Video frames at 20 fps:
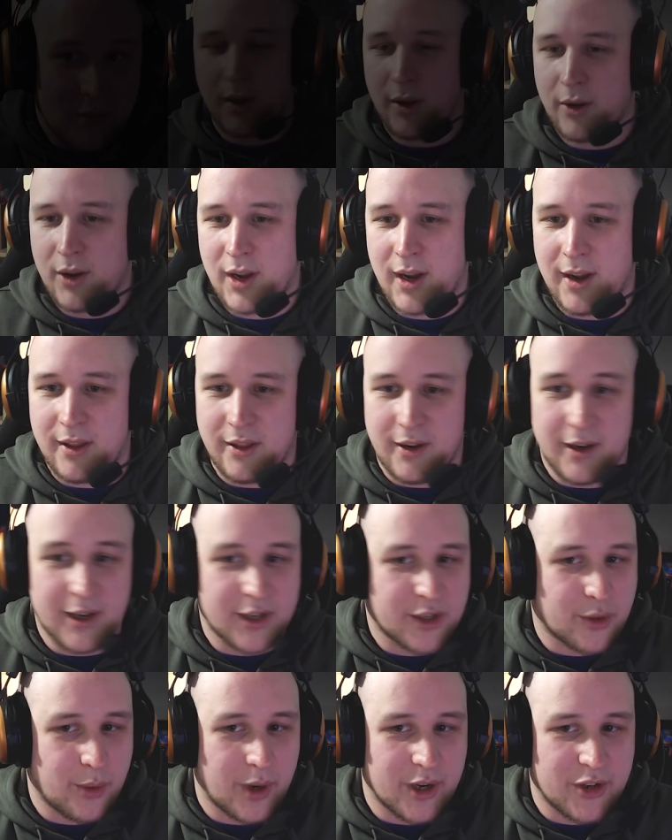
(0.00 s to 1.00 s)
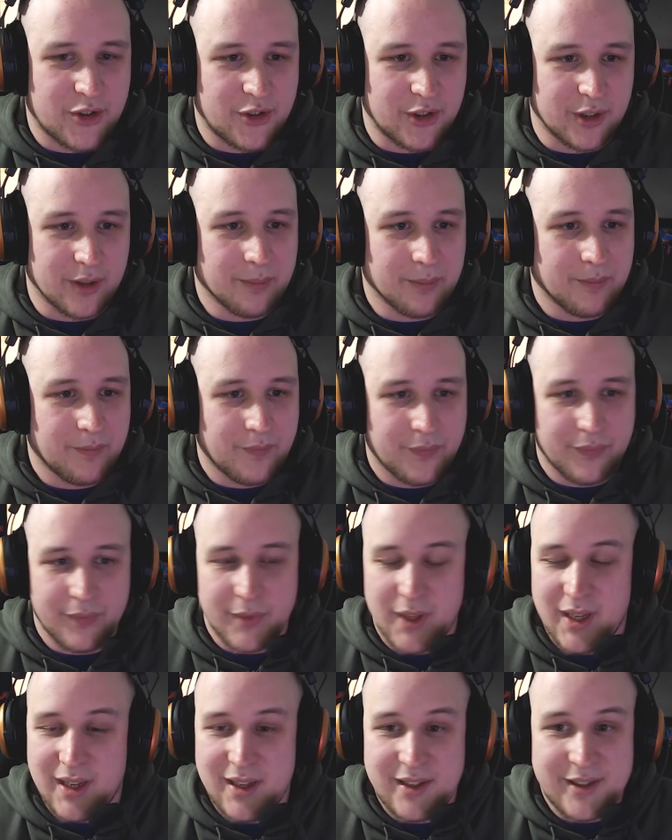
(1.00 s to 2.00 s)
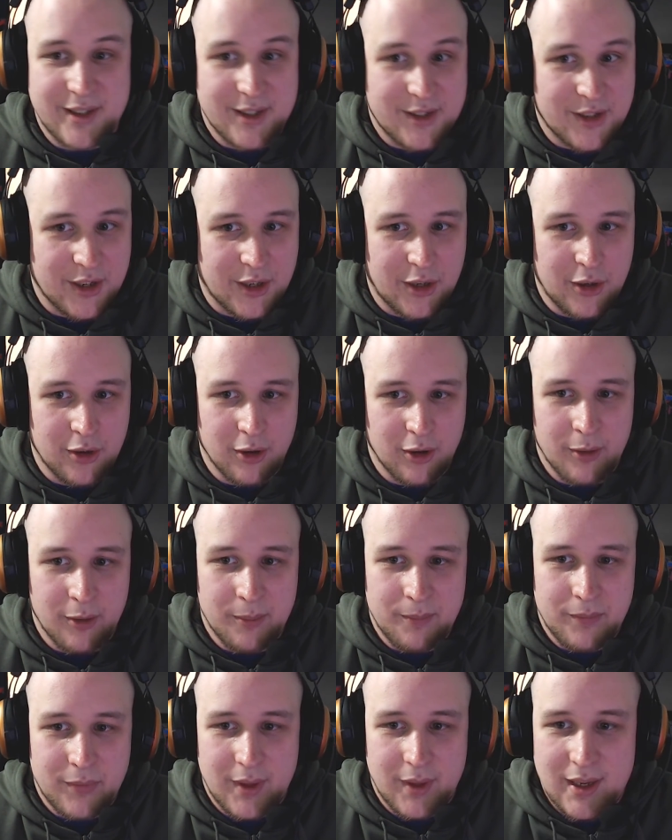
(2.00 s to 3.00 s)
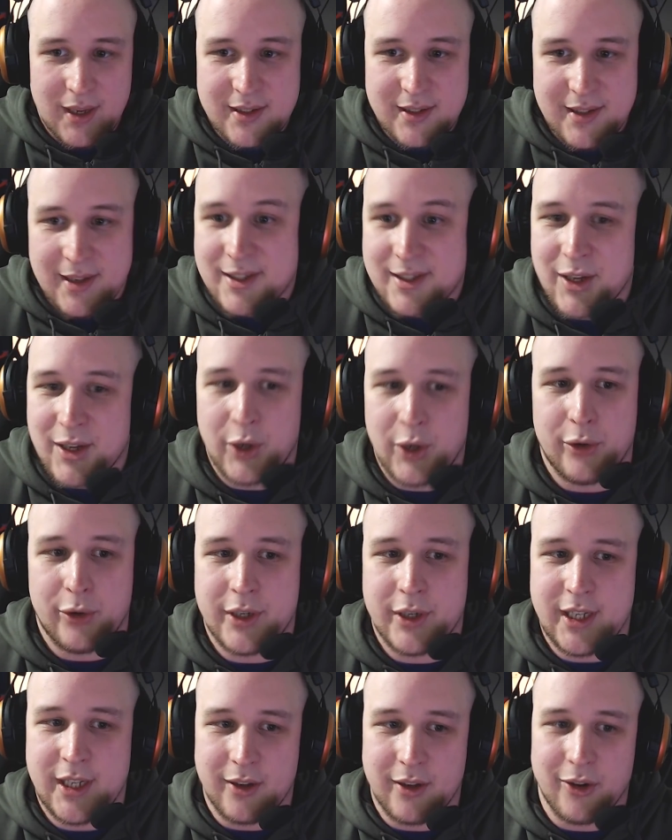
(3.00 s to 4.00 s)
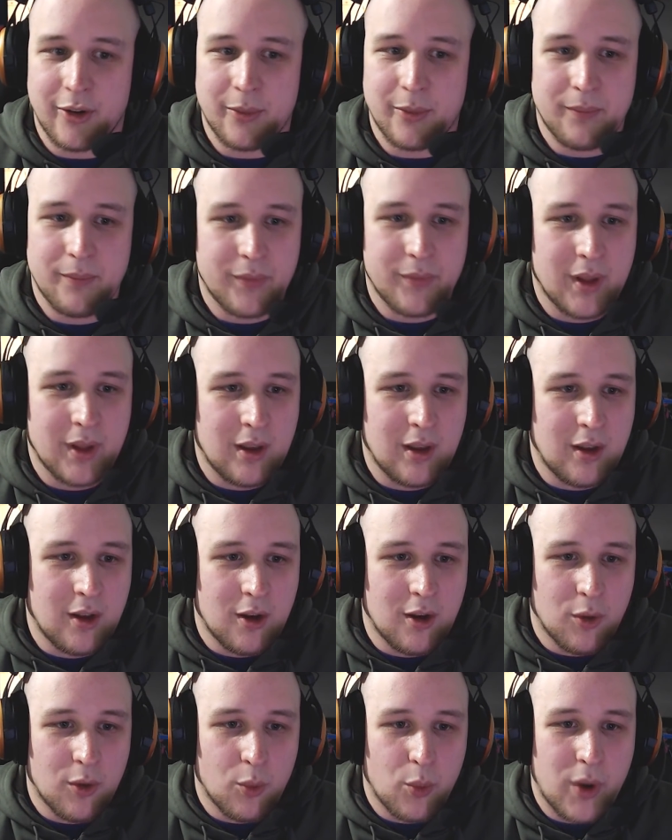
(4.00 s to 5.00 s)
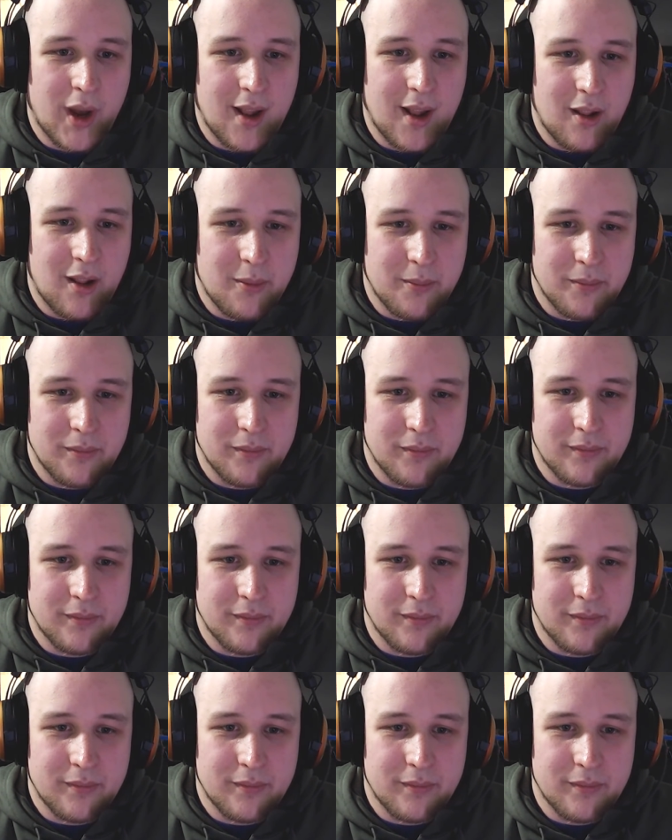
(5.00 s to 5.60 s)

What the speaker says: Okay, the next question. Is it secure? Is their security good? Well,